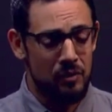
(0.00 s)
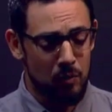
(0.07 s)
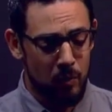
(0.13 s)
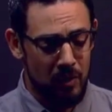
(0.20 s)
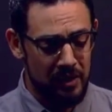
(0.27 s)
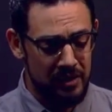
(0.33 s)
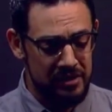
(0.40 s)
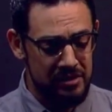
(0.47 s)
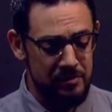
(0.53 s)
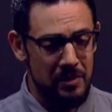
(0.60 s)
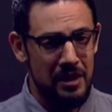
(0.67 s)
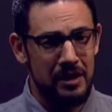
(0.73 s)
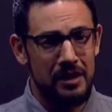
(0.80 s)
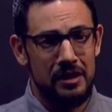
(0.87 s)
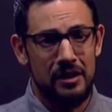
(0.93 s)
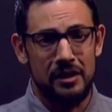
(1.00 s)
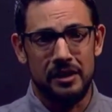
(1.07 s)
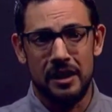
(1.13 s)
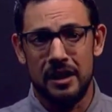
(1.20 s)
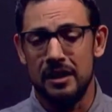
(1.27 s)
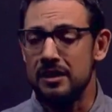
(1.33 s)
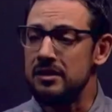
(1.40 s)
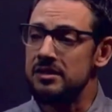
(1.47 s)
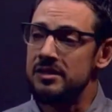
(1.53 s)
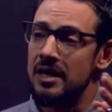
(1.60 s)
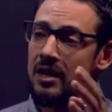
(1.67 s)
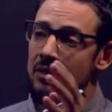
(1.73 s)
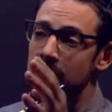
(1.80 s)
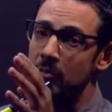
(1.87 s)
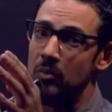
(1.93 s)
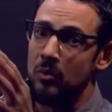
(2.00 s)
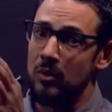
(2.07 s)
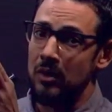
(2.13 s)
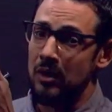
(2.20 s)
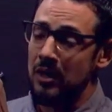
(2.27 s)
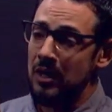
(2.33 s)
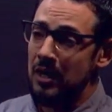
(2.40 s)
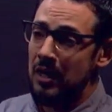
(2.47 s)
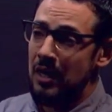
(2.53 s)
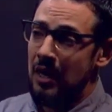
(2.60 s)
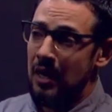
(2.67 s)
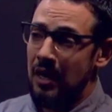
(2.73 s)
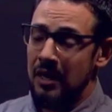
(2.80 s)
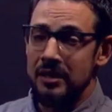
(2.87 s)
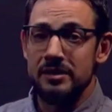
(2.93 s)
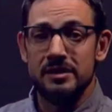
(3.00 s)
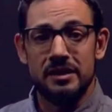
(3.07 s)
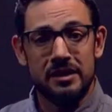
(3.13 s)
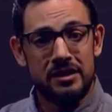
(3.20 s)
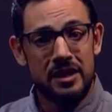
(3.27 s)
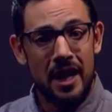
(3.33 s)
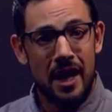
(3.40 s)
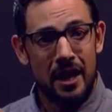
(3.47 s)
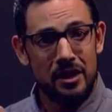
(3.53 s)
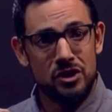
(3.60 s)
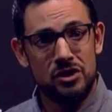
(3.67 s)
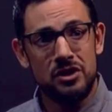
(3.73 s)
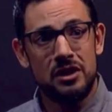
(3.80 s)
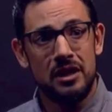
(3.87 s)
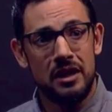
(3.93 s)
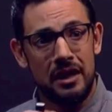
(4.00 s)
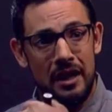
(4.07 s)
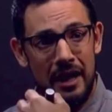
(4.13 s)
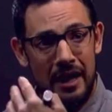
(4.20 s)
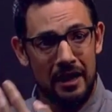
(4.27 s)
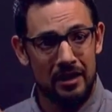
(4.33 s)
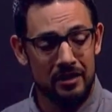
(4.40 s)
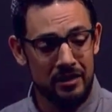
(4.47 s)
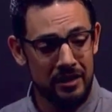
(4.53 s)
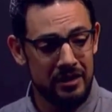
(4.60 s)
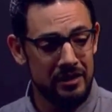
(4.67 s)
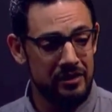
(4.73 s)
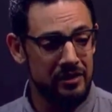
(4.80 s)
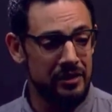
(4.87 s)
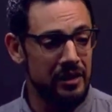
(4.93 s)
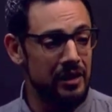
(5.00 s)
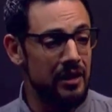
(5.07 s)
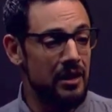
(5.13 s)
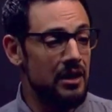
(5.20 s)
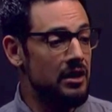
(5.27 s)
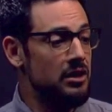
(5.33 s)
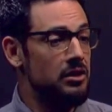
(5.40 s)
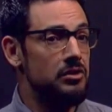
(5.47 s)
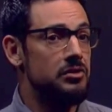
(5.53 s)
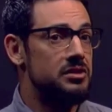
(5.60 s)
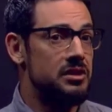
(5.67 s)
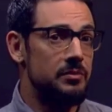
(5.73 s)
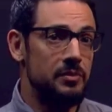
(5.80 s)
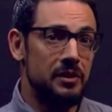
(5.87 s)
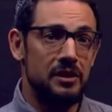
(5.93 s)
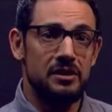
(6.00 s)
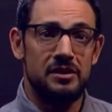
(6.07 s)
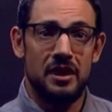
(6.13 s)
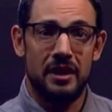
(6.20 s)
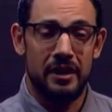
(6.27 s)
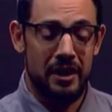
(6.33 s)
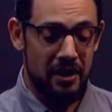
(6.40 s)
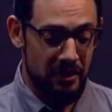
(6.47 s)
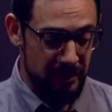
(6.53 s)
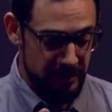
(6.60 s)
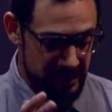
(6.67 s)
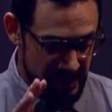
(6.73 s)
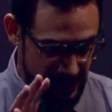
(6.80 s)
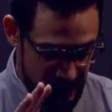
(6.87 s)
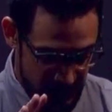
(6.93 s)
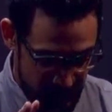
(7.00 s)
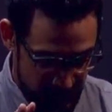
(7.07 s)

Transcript: wanting to make it, again, sound more detached analytically, you simply can take out the I